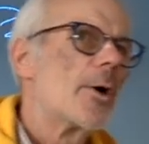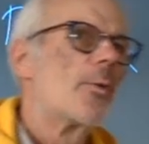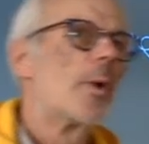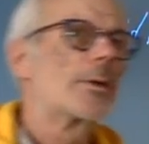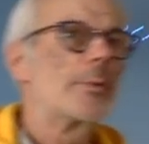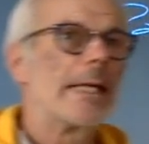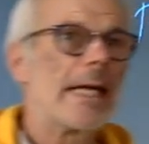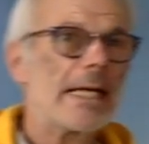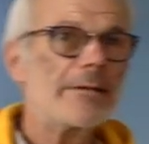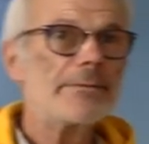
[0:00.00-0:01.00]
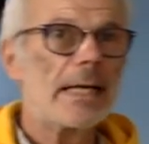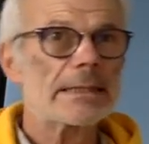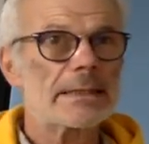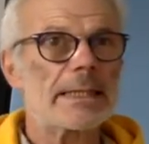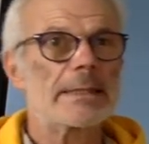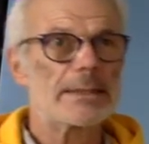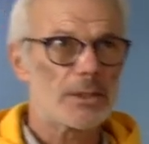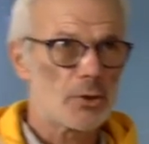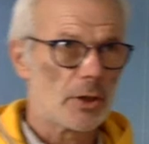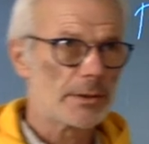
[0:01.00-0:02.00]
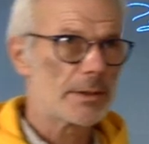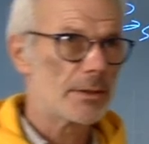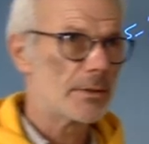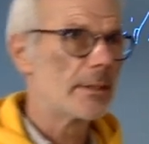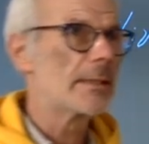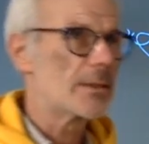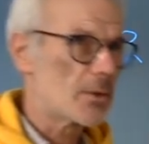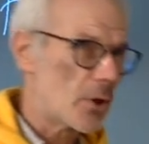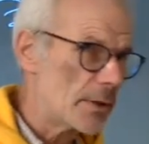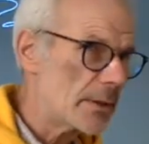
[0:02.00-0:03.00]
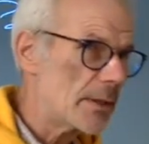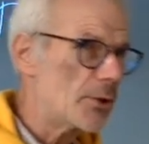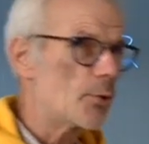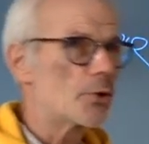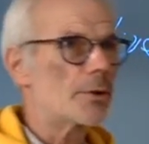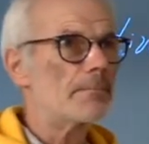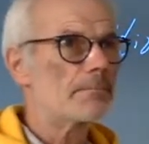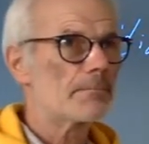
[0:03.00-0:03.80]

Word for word: What we have, I said, is it's constitution.